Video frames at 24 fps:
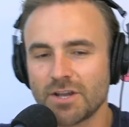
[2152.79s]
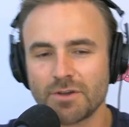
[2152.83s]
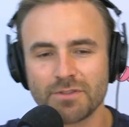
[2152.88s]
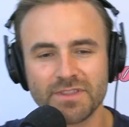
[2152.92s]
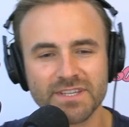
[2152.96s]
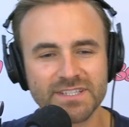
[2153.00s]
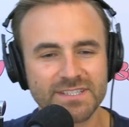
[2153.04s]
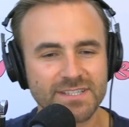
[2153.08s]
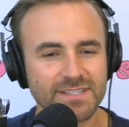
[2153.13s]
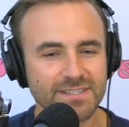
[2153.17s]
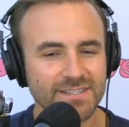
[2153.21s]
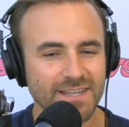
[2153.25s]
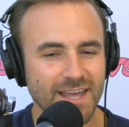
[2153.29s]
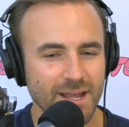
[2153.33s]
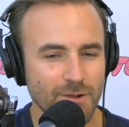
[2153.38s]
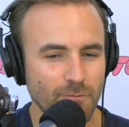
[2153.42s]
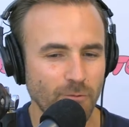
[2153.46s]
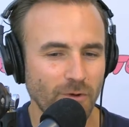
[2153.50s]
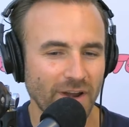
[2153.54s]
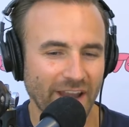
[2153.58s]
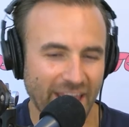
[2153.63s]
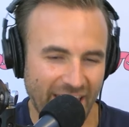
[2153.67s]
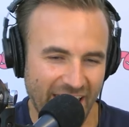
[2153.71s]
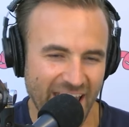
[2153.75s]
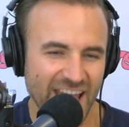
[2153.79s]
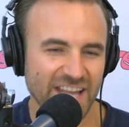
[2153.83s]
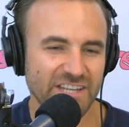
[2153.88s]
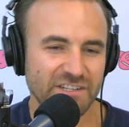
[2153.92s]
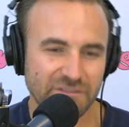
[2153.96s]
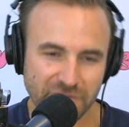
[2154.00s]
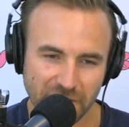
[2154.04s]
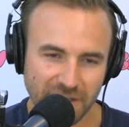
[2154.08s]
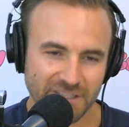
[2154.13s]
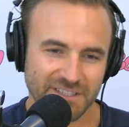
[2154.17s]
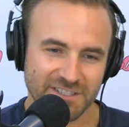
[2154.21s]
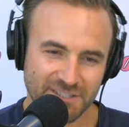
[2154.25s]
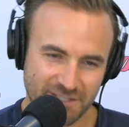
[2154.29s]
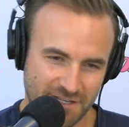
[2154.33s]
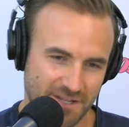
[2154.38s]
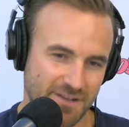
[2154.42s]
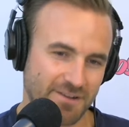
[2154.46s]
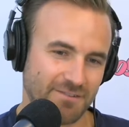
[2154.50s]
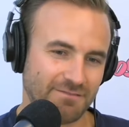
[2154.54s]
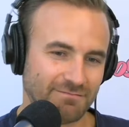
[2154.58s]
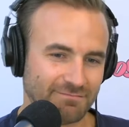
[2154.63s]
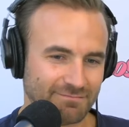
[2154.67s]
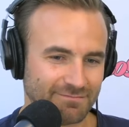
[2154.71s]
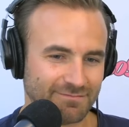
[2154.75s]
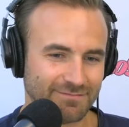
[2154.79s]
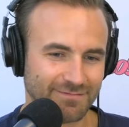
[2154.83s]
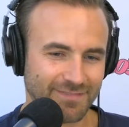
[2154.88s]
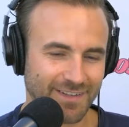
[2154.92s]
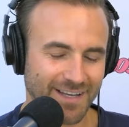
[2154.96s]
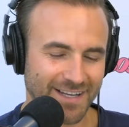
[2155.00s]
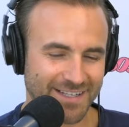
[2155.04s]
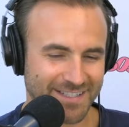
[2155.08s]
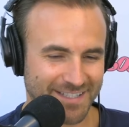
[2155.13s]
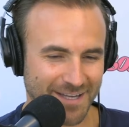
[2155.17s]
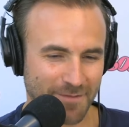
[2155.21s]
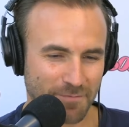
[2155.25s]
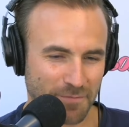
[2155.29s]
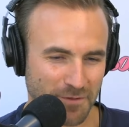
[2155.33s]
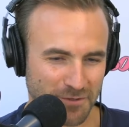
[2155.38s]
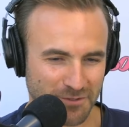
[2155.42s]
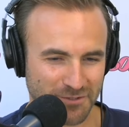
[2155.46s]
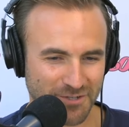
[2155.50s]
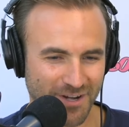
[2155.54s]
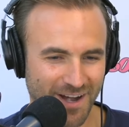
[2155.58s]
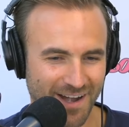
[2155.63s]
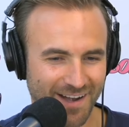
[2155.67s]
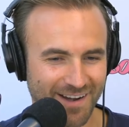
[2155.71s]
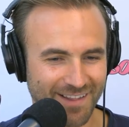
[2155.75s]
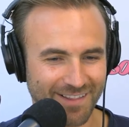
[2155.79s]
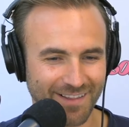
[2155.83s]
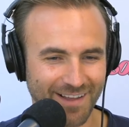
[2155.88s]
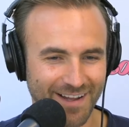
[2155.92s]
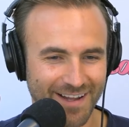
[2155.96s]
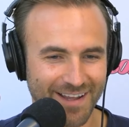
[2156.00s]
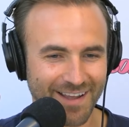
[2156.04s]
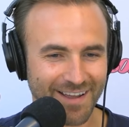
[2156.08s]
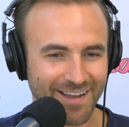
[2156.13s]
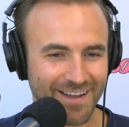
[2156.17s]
this wow. is like what hedge funds do except yes. they're trying to like